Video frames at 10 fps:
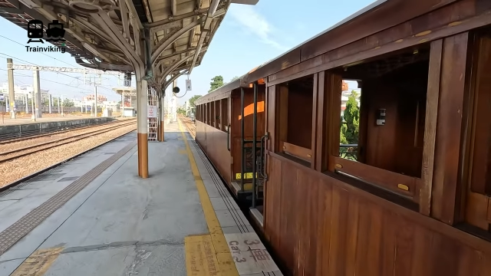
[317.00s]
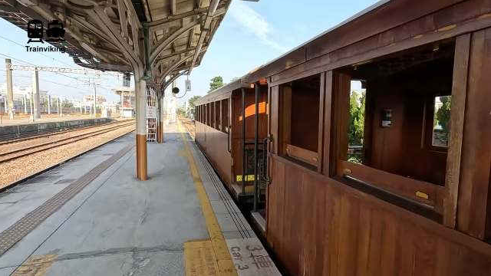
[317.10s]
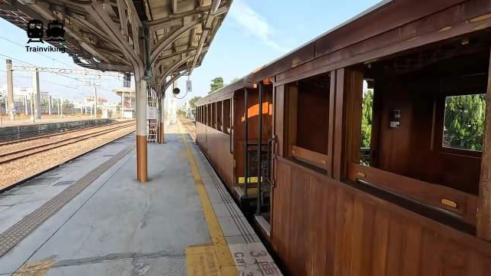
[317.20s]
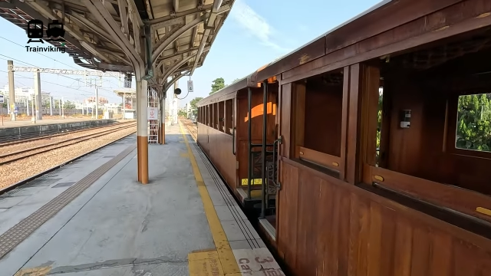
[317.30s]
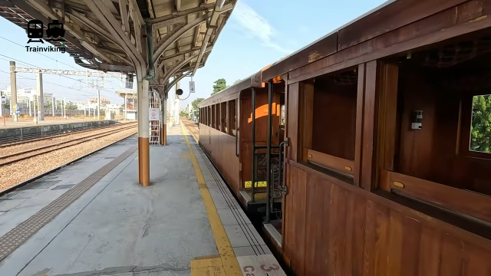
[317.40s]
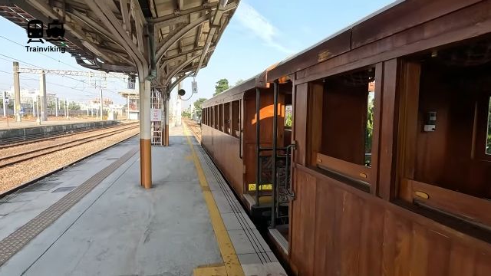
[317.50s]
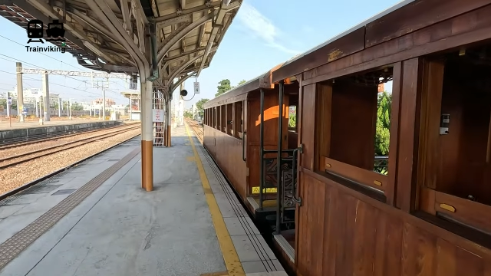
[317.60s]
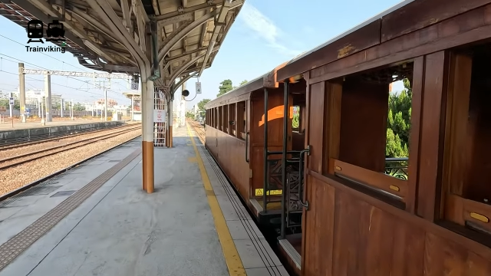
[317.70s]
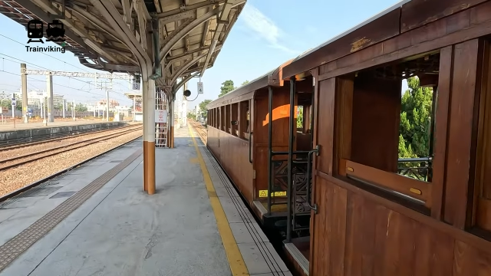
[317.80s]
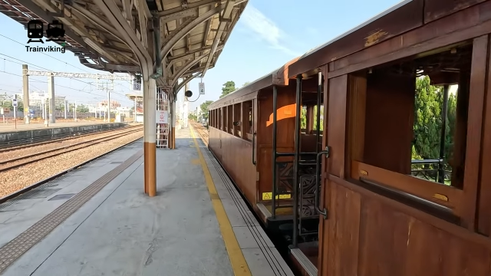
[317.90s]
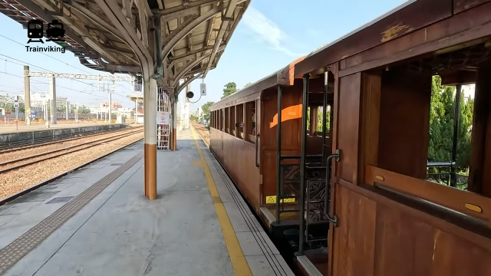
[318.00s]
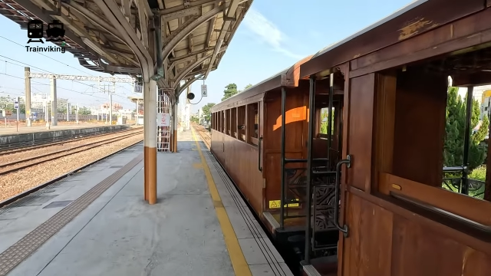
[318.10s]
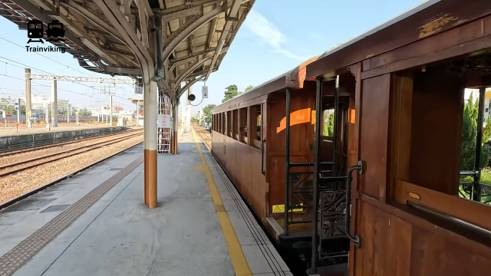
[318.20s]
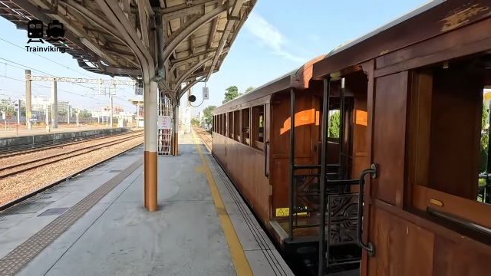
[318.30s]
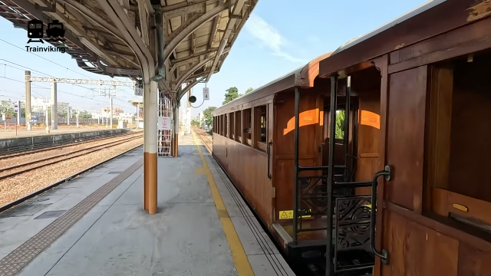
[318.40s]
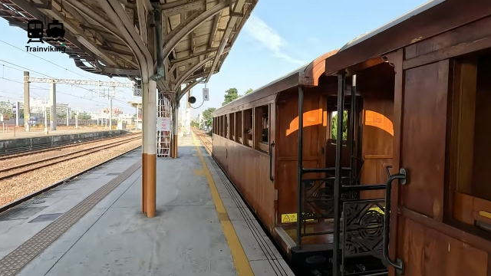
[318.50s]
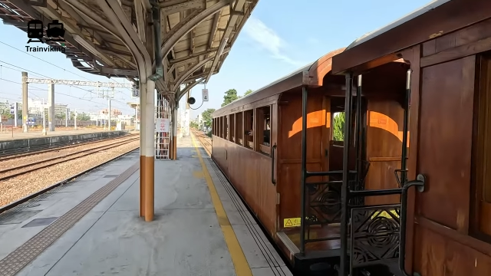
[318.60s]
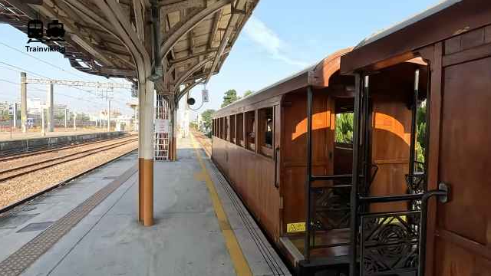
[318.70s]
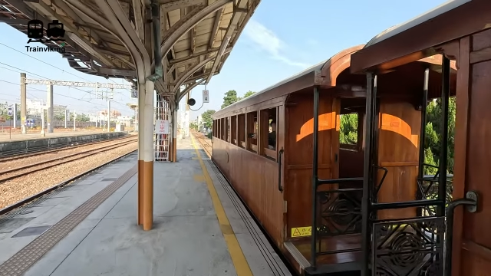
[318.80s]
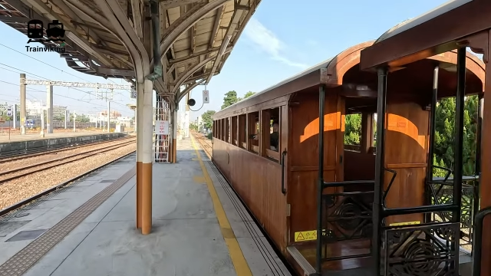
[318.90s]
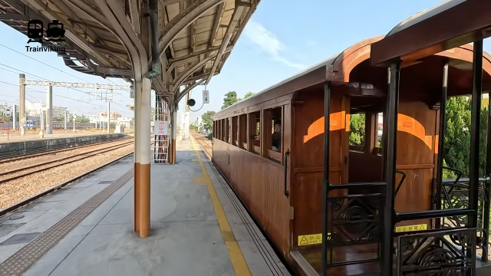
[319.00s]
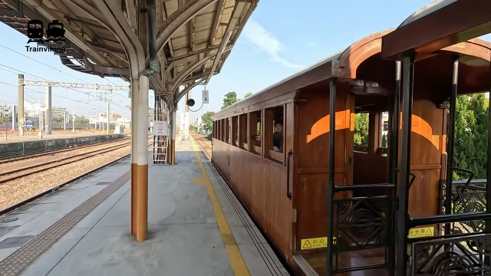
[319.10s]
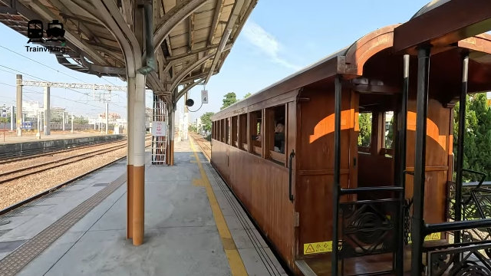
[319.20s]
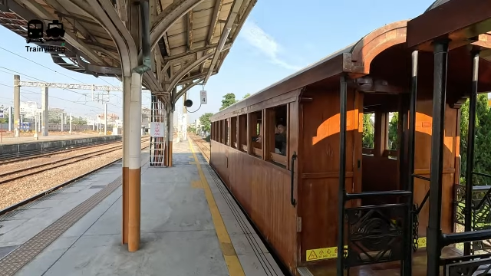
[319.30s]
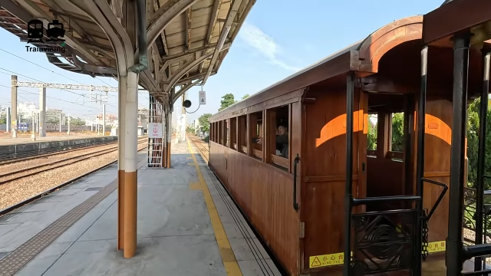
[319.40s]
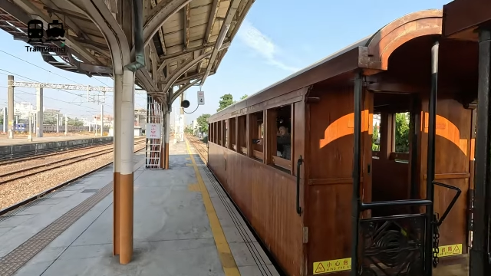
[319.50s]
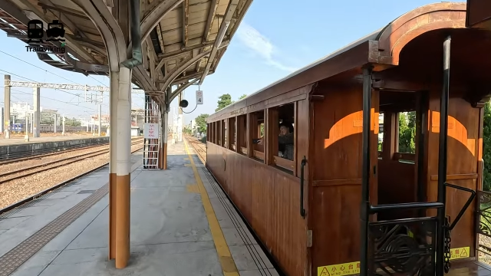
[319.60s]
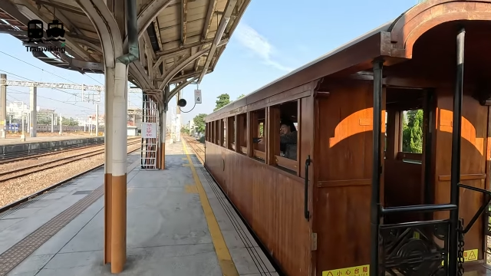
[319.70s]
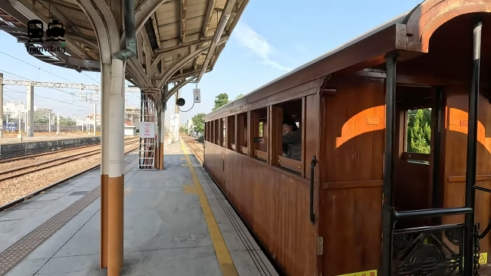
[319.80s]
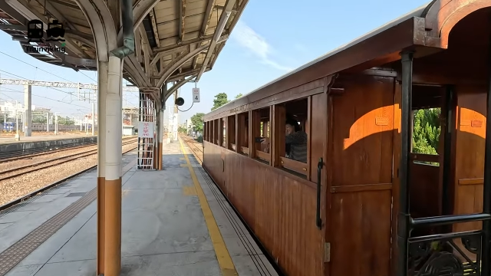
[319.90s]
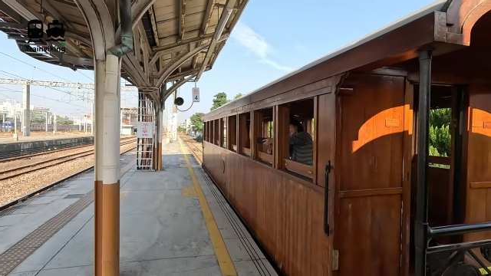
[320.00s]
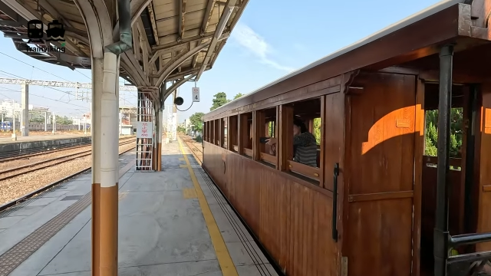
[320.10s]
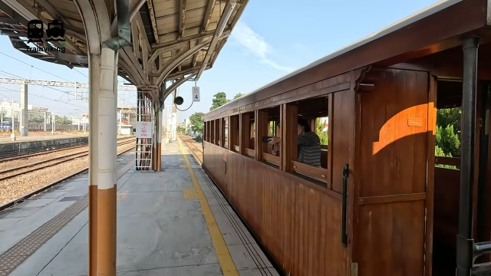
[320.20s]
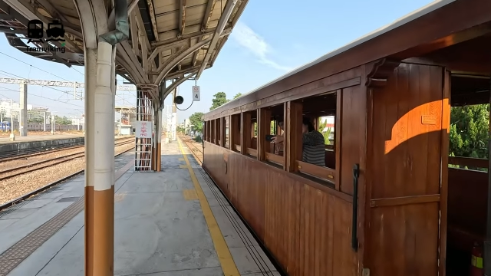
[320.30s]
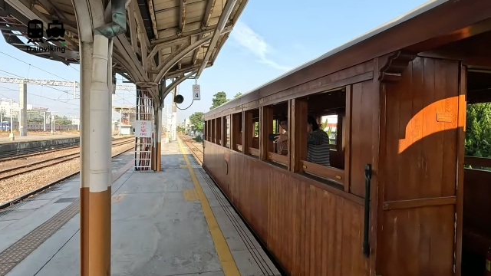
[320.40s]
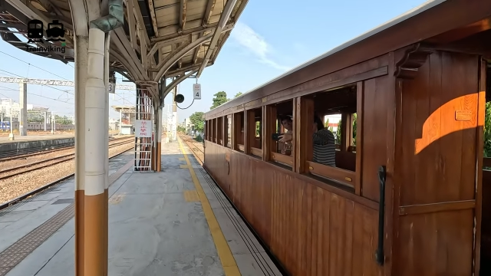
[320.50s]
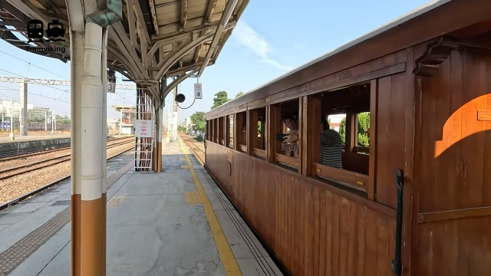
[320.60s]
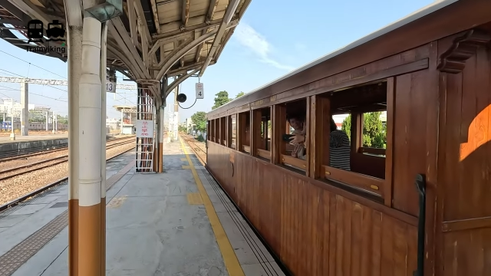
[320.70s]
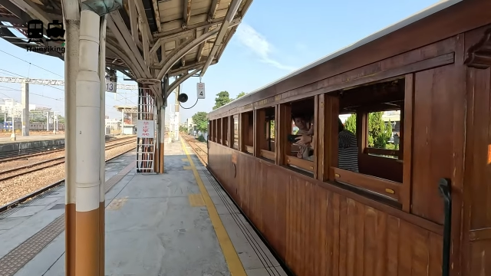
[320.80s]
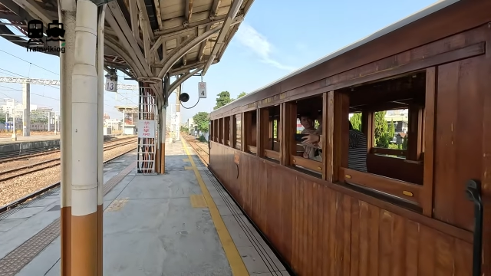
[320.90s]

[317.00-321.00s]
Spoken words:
(no speaker visible)